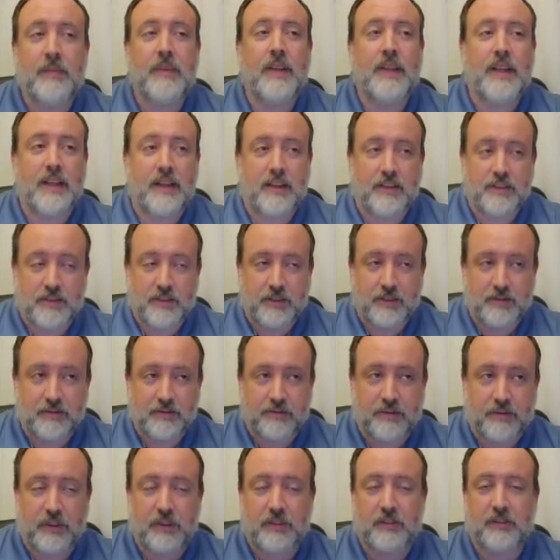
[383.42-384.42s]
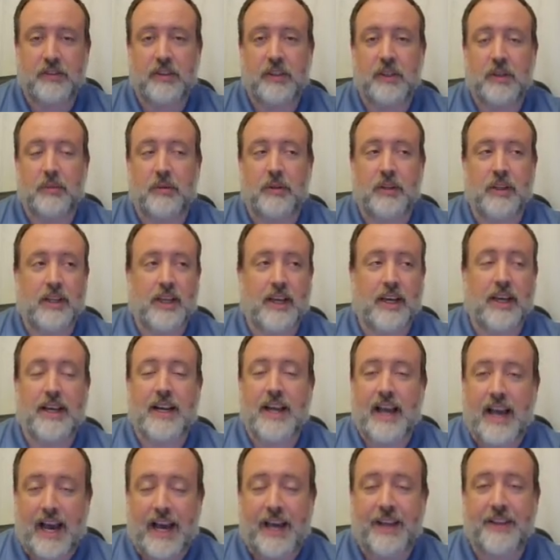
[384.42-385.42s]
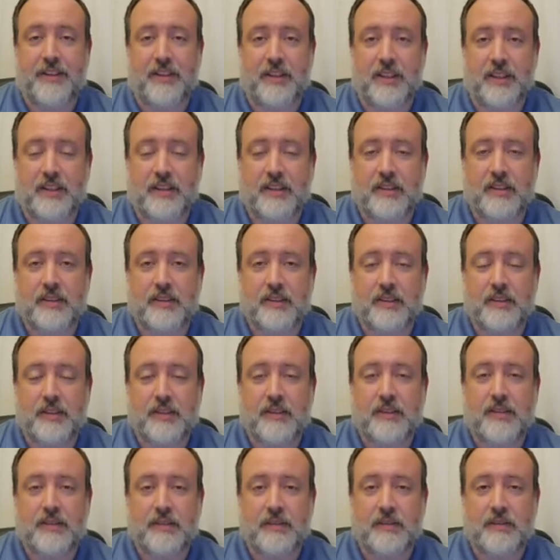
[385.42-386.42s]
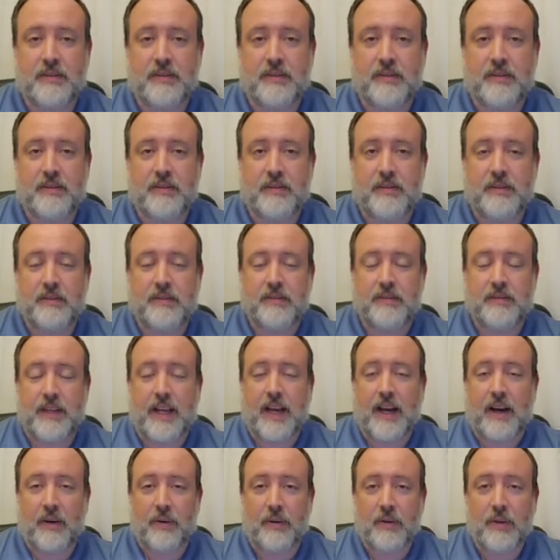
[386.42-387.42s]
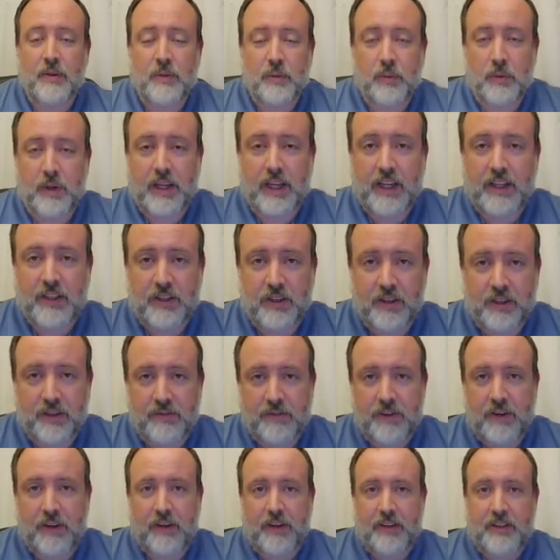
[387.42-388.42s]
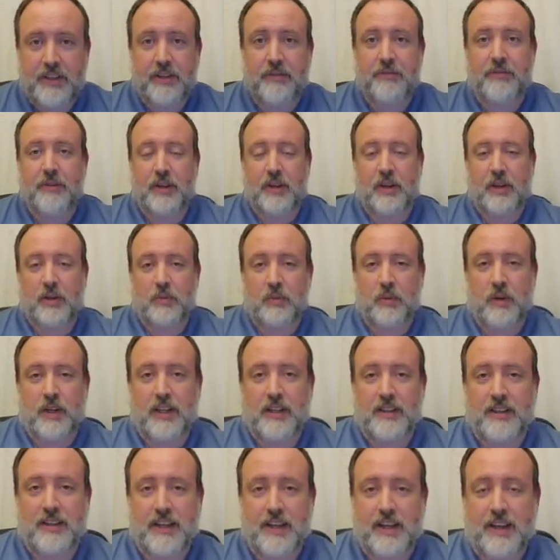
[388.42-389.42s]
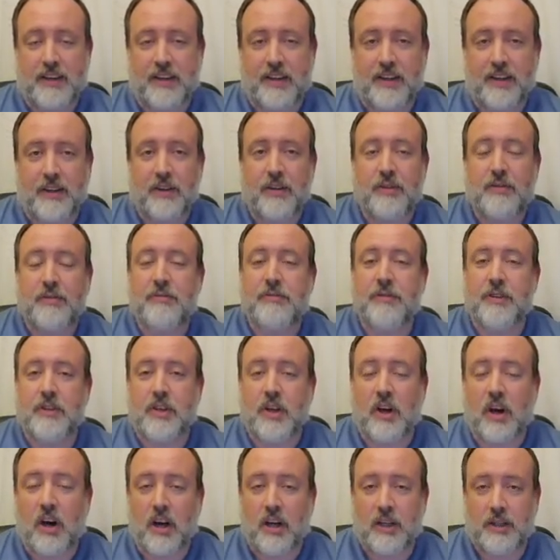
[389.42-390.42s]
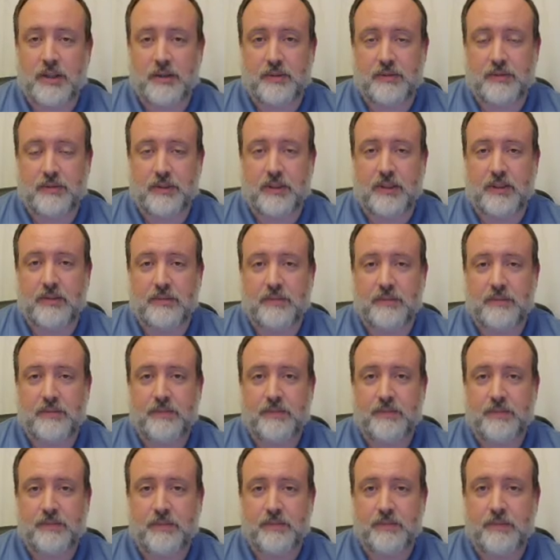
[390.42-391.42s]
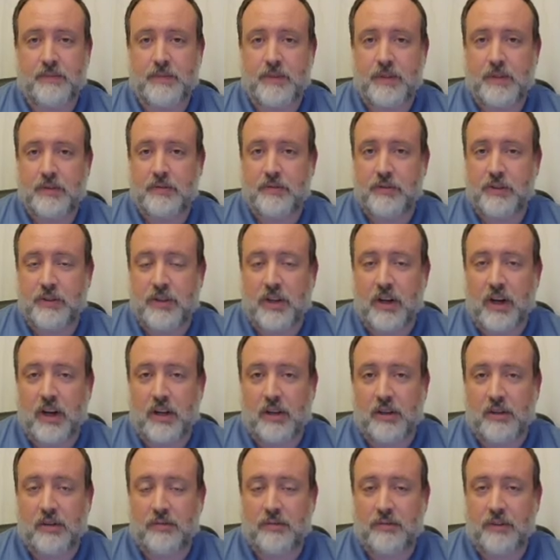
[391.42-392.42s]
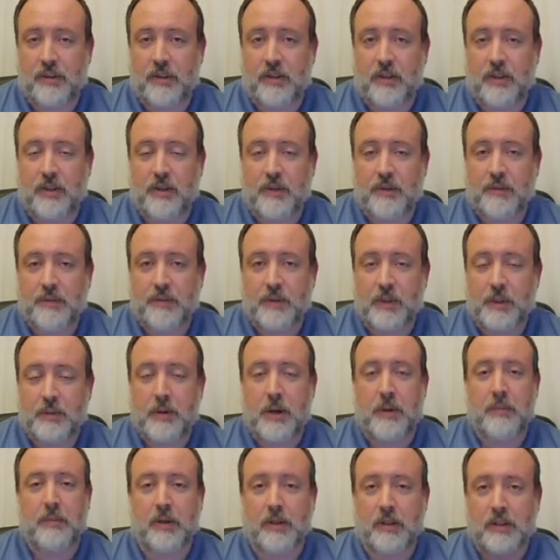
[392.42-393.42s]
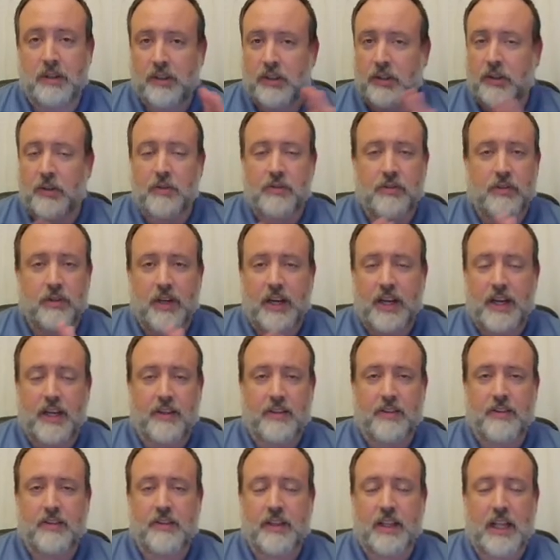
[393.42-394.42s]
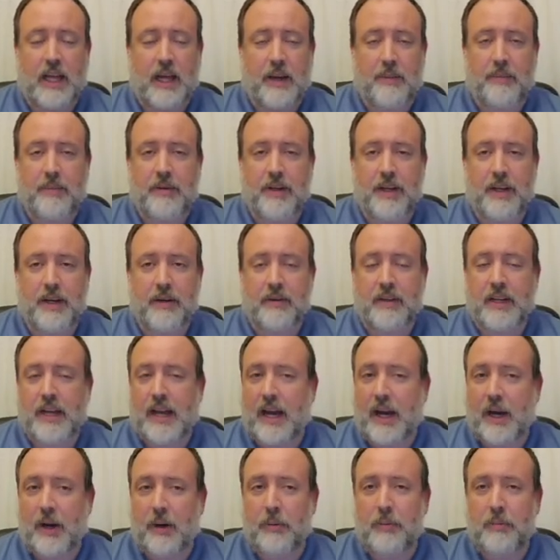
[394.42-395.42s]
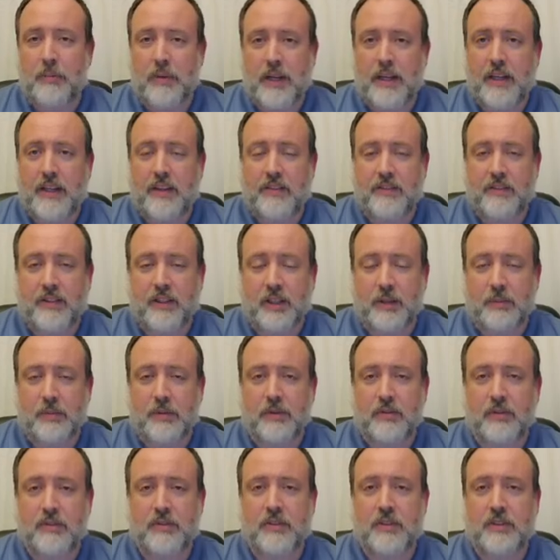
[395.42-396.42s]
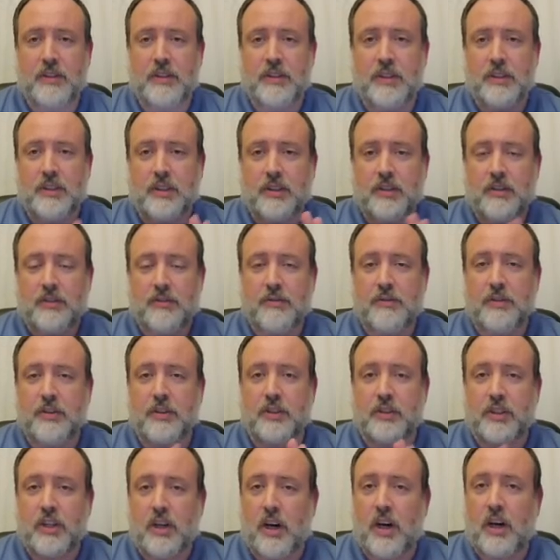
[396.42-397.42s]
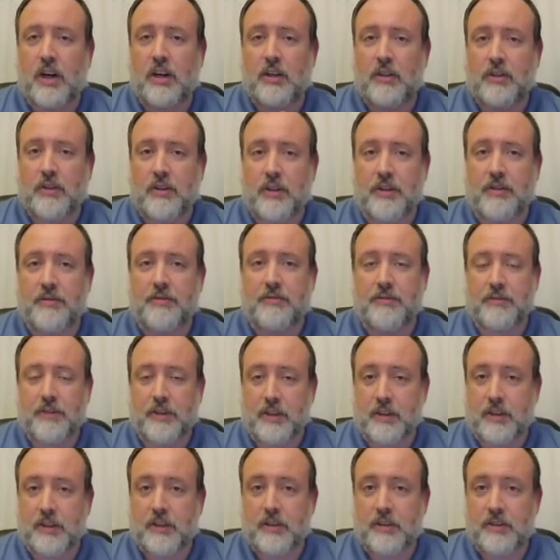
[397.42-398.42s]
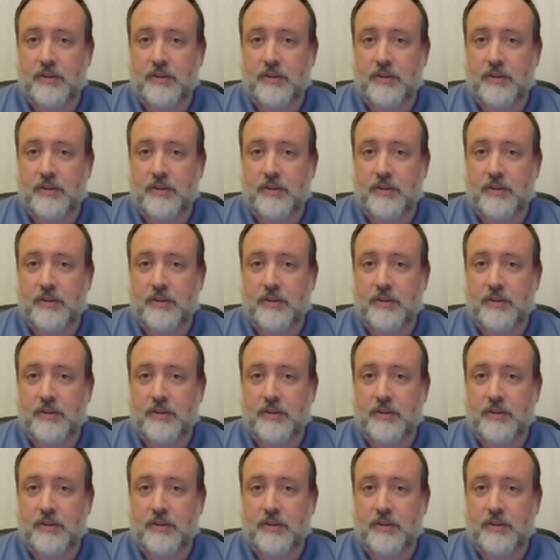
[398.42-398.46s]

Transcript: It's the first syllable again. Athlete. Now, we get to the very difficult one at the end here. Photographer. Photographer. Remember, use your hands. Clap it out. How many syllables? Photographer.